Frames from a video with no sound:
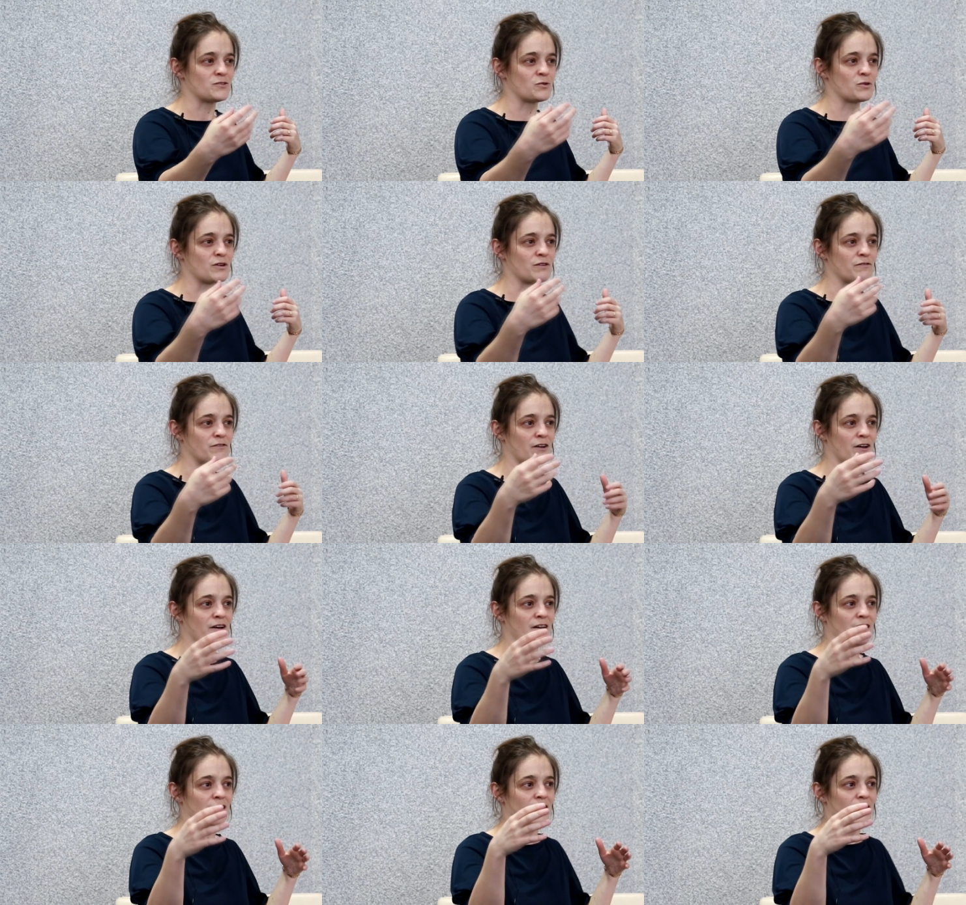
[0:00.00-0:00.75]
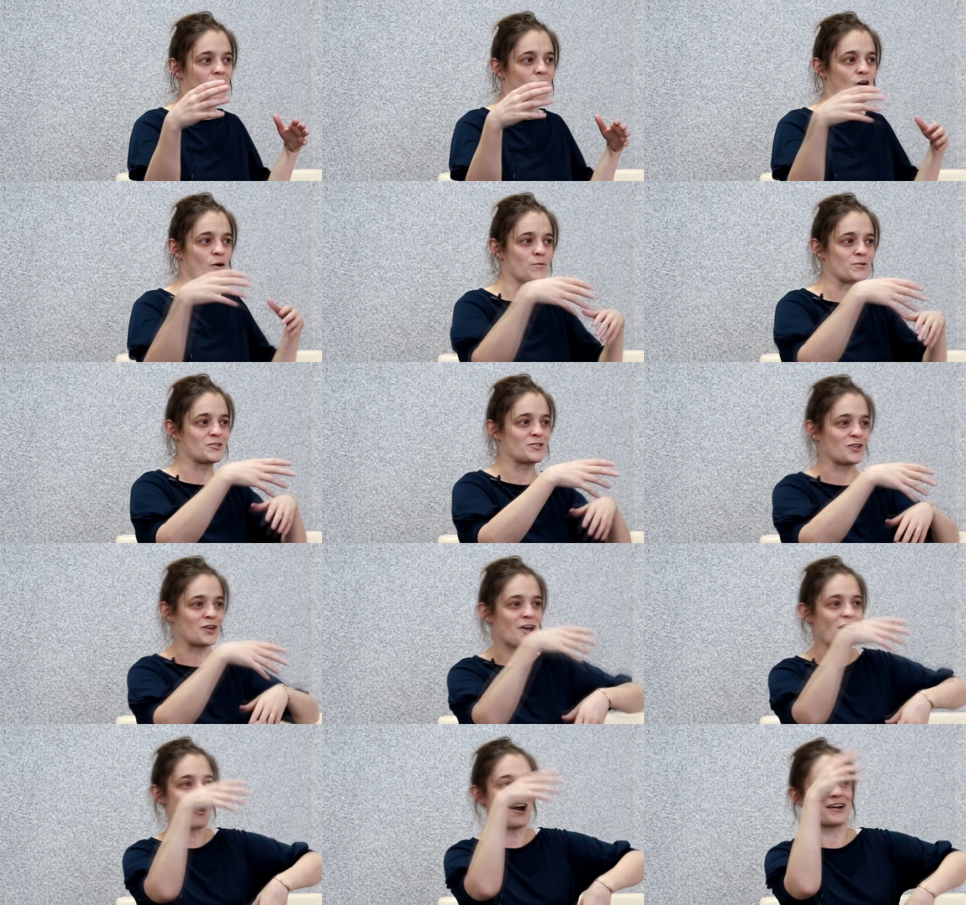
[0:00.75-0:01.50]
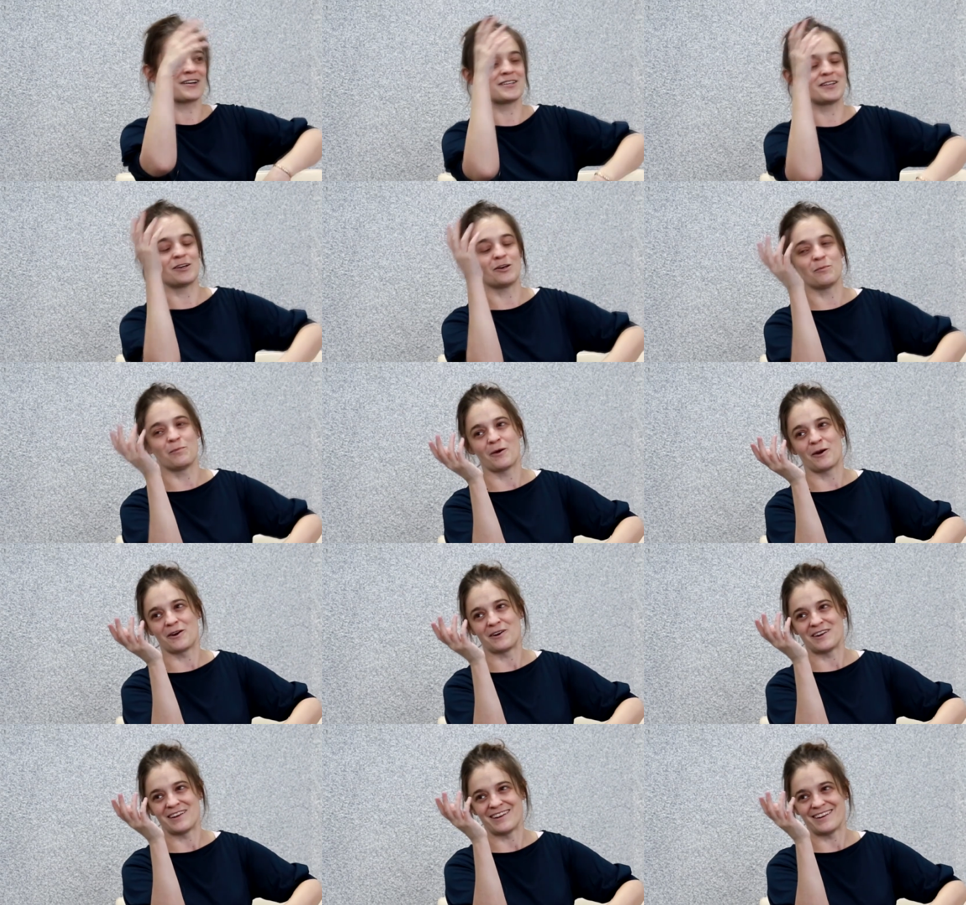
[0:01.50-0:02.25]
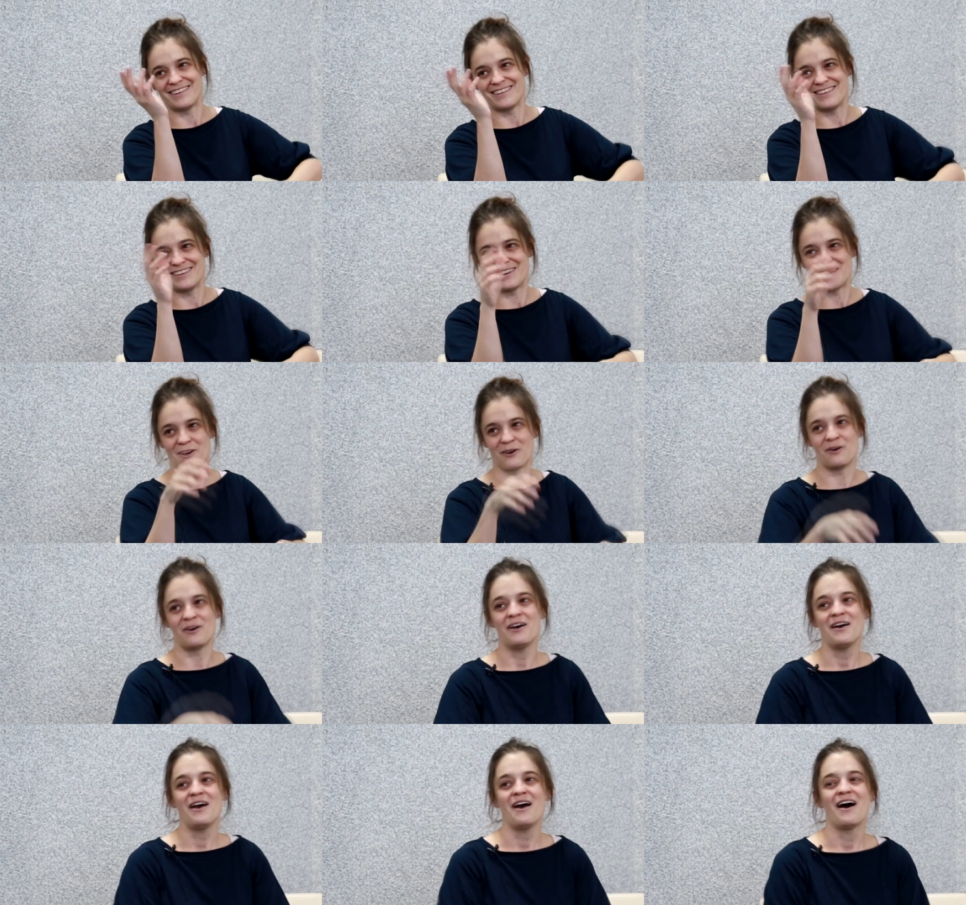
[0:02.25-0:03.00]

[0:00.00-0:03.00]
sort of almost a cocktail party, you know.